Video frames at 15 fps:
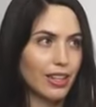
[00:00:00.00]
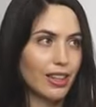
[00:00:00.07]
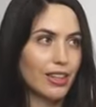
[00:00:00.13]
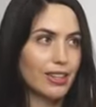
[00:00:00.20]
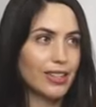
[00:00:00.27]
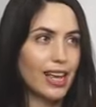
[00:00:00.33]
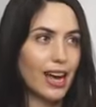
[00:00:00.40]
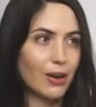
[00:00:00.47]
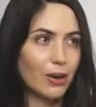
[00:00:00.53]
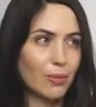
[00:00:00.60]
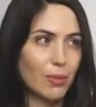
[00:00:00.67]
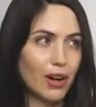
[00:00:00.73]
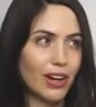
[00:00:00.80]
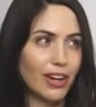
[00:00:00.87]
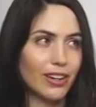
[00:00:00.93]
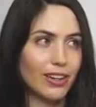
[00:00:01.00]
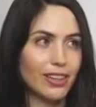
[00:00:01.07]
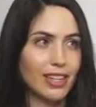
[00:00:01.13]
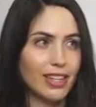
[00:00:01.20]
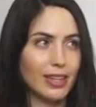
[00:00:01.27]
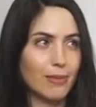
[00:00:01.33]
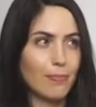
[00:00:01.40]
this outer part,
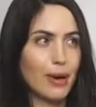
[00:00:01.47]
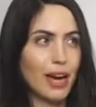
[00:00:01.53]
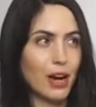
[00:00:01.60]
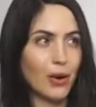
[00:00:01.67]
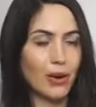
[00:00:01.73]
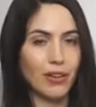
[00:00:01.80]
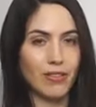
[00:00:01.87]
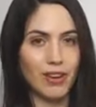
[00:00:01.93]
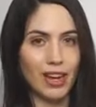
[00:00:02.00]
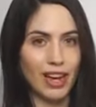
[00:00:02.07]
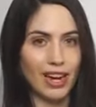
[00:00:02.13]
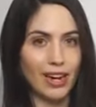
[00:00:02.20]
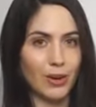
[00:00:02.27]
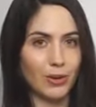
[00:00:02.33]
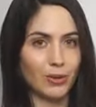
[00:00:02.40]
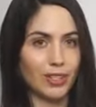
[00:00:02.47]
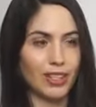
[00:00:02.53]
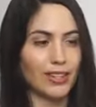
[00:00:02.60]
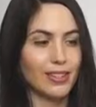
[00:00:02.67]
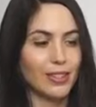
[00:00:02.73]
the power of 9 only,